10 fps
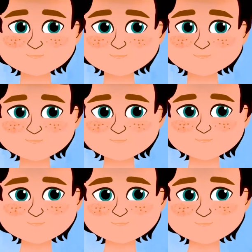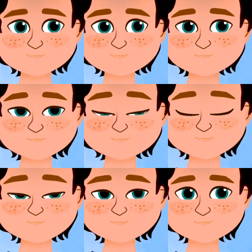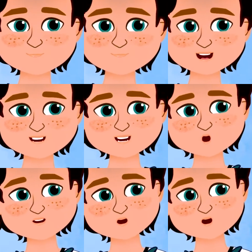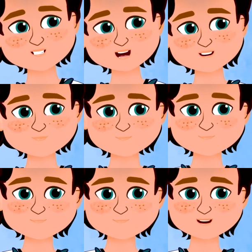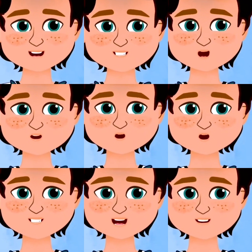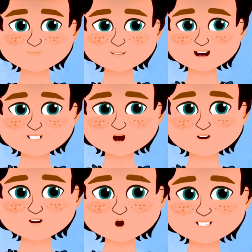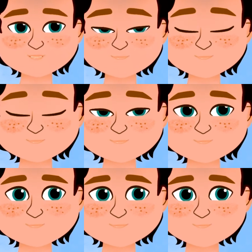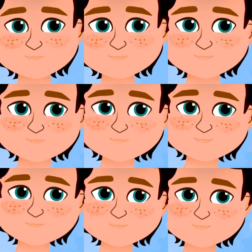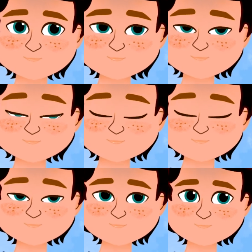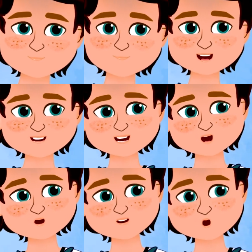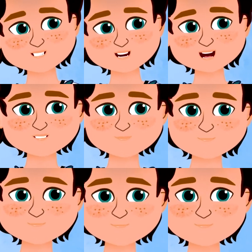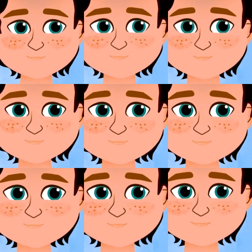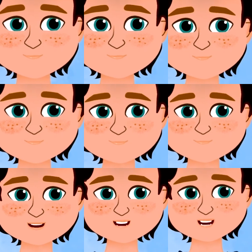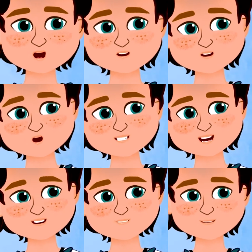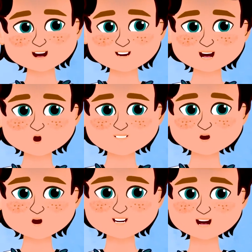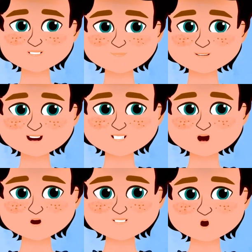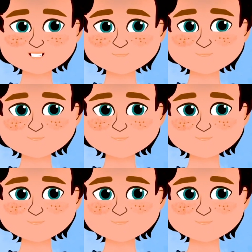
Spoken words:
He was quiet for a second. Then he said he had to go, that his brothers and sisters were waiting for him. I asked him how many he had. "Around 50," he said. I was shocked. He told me that they all lived in a big room with Uncle Max.